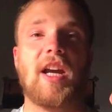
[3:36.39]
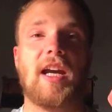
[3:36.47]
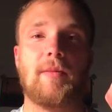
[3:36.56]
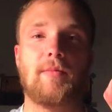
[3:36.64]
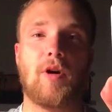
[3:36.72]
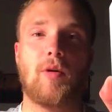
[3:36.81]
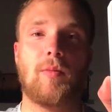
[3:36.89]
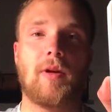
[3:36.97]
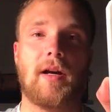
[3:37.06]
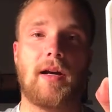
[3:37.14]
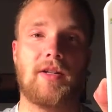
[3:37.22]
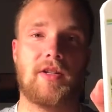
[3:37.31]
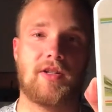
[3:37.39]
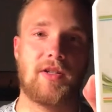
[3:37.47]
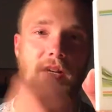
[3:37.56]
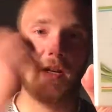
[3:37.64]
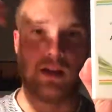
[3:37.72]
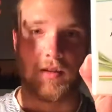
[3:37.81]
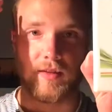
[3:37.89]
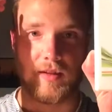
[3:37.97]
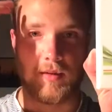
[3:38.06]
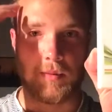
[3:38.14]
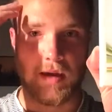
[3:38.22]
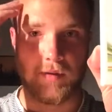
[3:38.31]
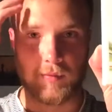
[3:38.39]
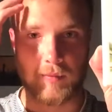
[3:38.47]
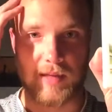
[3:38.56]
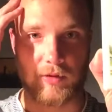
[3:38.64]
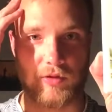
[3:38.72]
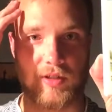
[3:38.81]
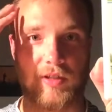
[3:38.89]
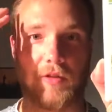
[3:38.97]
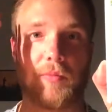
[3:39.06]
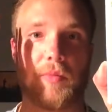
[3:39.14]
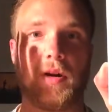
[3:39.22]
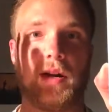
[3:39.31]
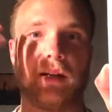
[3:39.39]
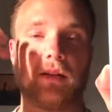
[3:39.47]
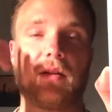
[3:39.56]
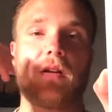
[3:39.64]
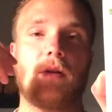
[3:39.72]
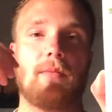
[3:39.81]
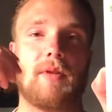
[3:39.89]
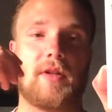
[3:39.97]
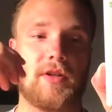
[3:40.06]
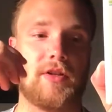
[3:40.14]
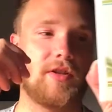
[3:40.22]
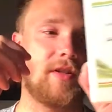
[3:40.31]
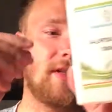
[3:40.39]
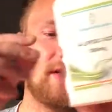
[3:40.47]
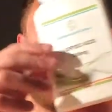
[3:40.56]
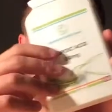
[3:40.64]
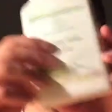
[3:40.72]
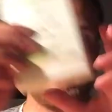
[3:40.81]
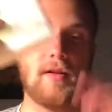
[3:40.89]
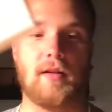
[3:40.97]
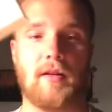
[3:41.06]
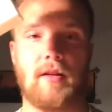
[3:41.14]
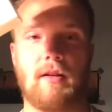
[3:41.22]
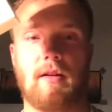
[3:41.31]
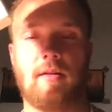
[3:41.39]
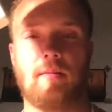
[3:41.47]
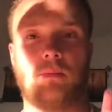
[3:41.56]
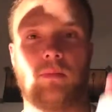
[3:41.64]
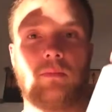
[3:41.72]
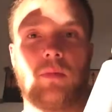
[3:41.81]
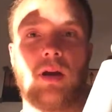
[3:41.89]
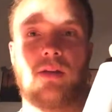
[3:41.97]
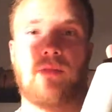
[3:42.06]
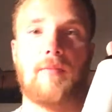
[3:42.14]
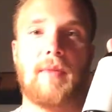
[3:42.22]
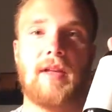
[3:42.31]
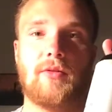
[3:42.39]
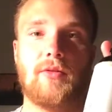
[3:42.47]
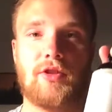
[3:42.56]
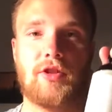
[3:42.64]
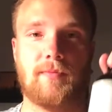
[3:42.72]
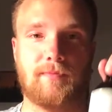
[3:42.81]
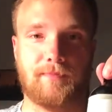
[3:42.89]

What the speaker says: it mobilizes the heavy metals in your brain, because the heavy metals,